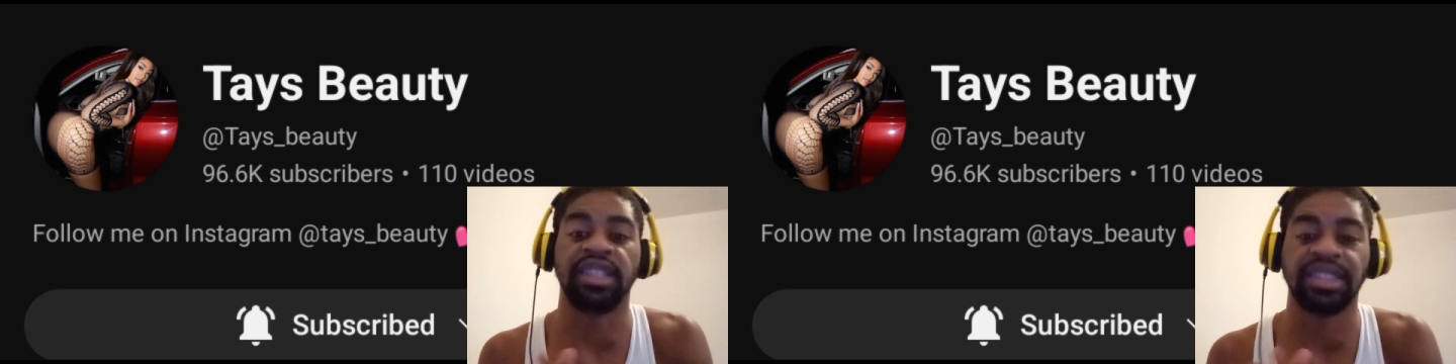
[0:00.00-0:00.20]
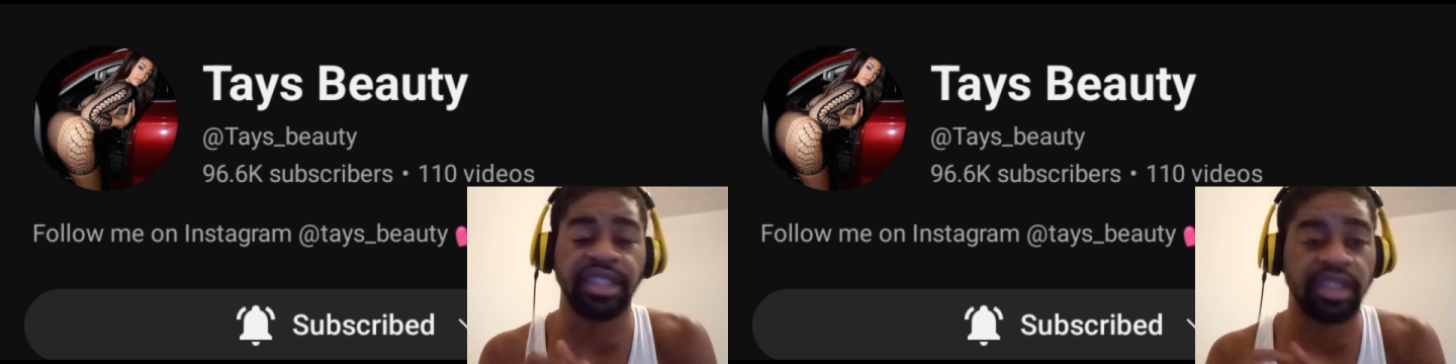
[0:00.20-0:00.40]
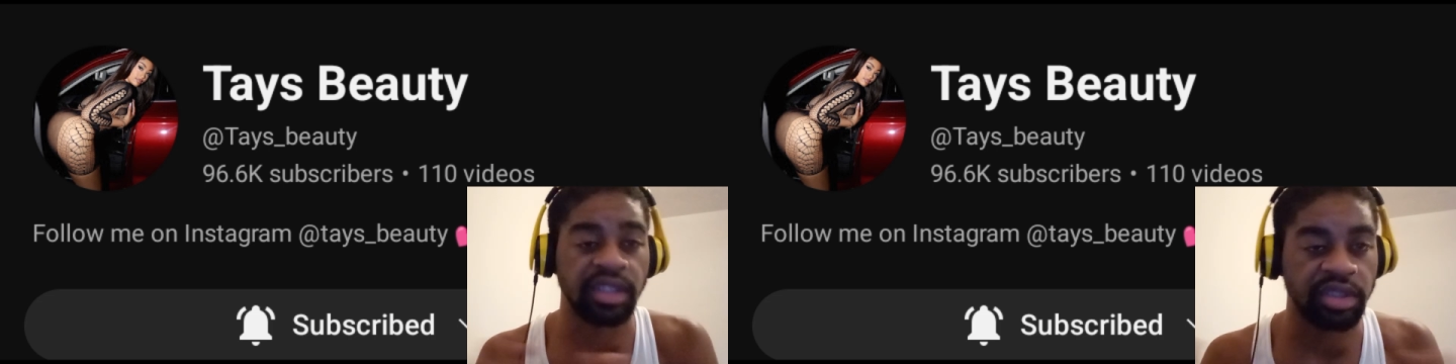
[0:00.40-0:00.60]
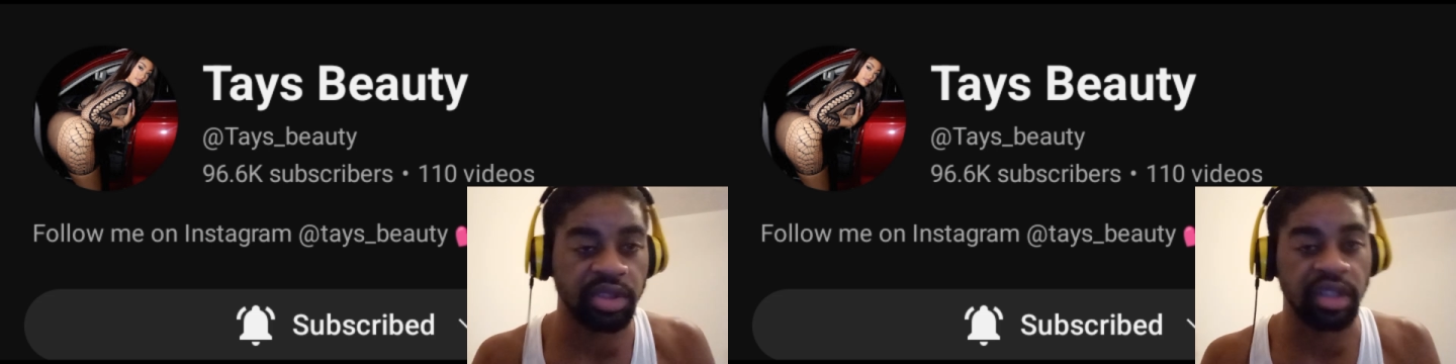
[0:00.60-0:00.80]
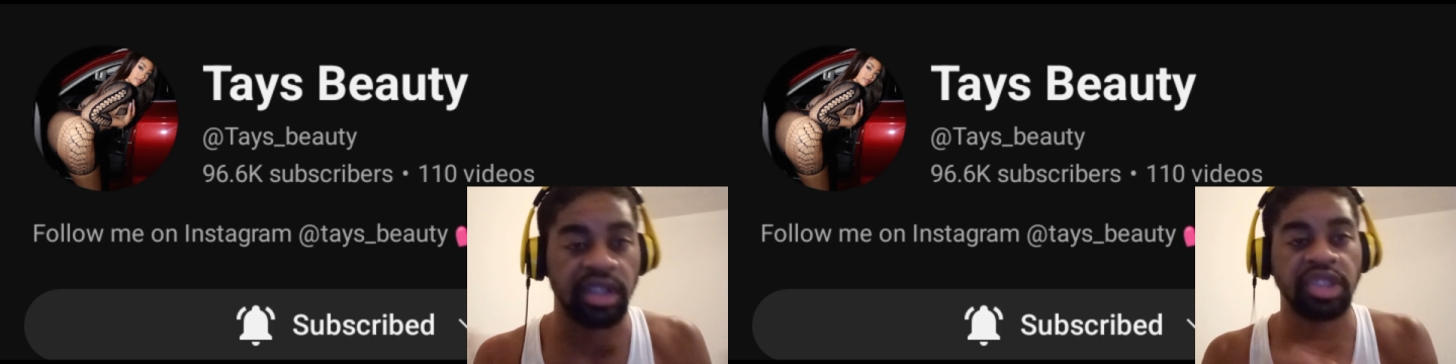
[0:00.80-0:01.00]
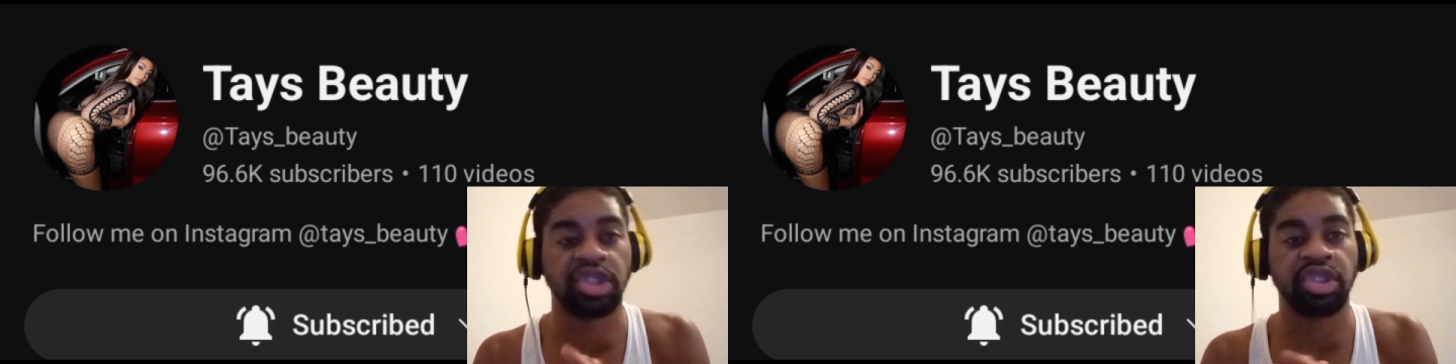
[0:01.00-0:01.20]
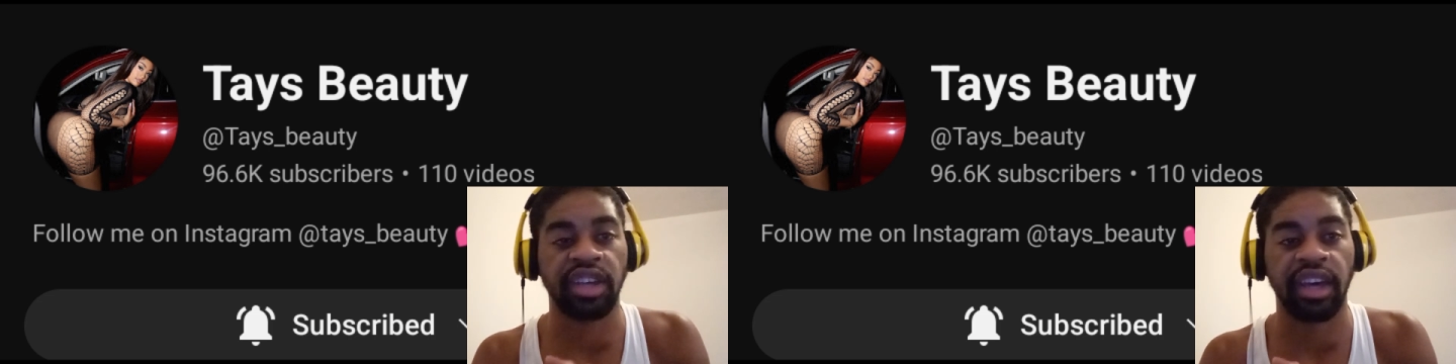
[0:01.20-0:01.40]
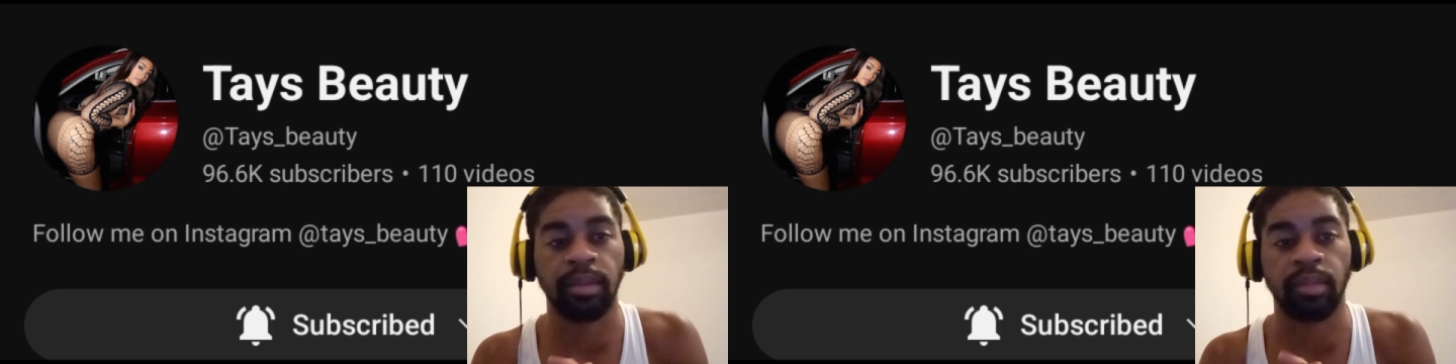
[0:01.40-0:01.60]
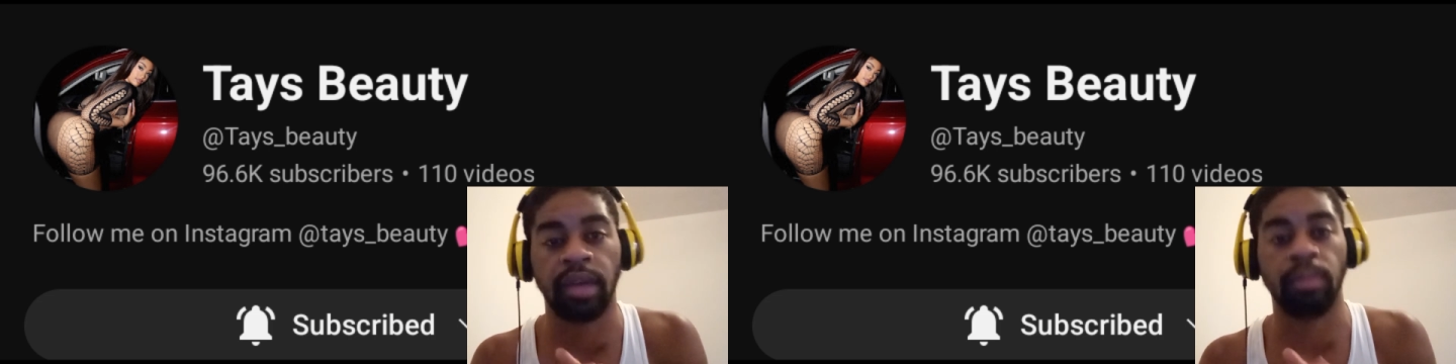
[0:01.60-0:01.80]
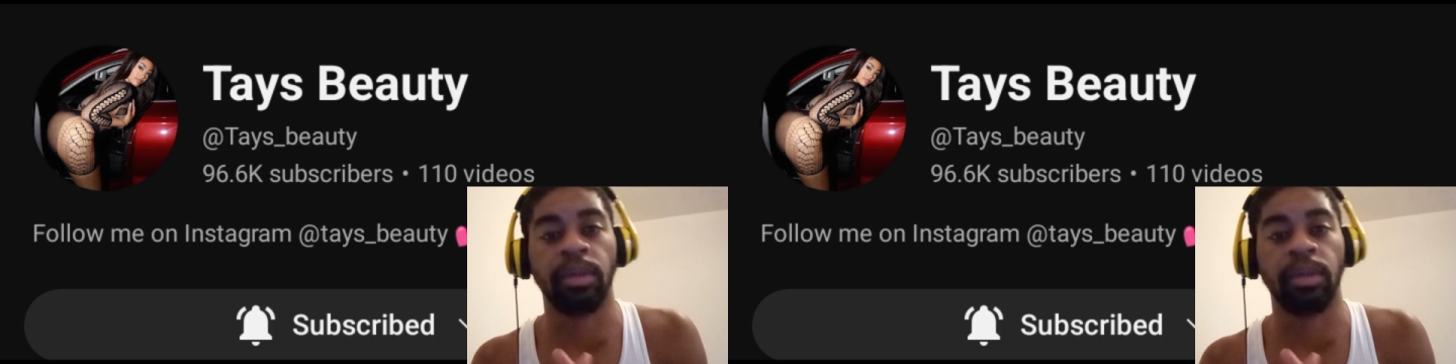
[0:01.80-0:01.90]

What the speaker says: Let's get her to 100K, man.